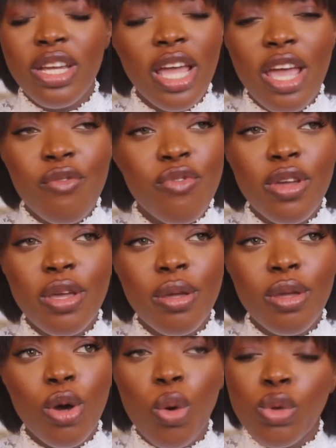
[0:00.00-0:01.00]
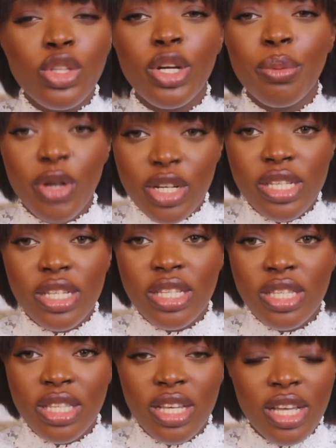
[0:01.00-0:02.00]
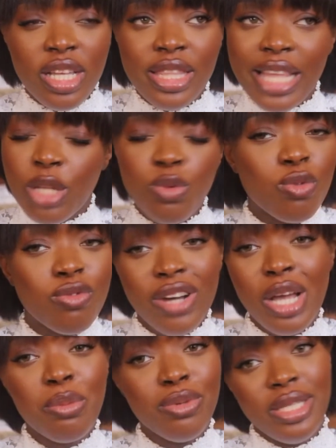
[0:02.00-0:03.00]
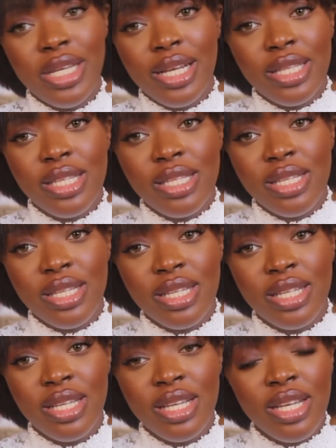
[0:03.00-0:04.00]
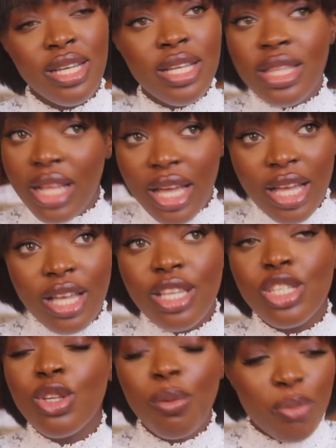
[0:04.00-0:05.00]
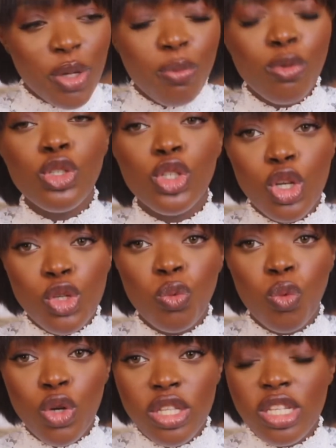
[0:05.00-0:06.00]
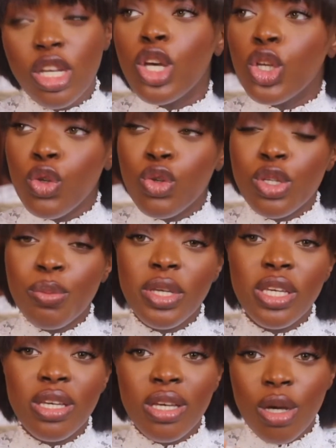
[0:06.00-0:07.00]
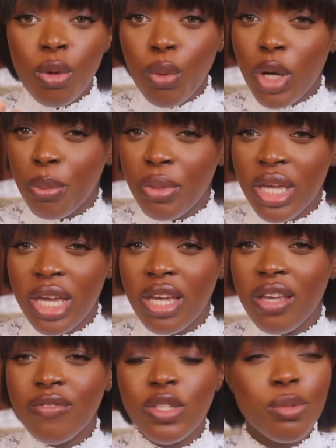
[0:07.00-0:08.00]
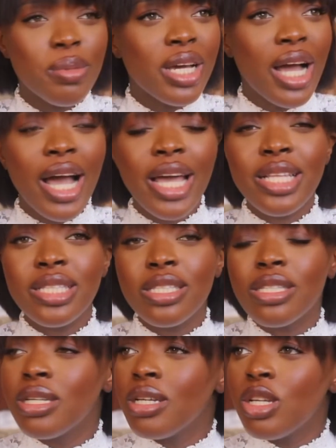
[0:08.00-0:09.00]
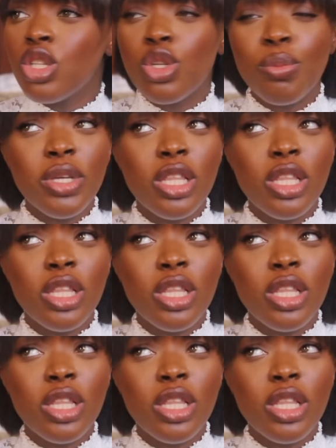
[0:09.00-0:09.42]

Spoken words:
every older person that will vibe with that. Like, some people just want you to be well behaved, to be kind, to be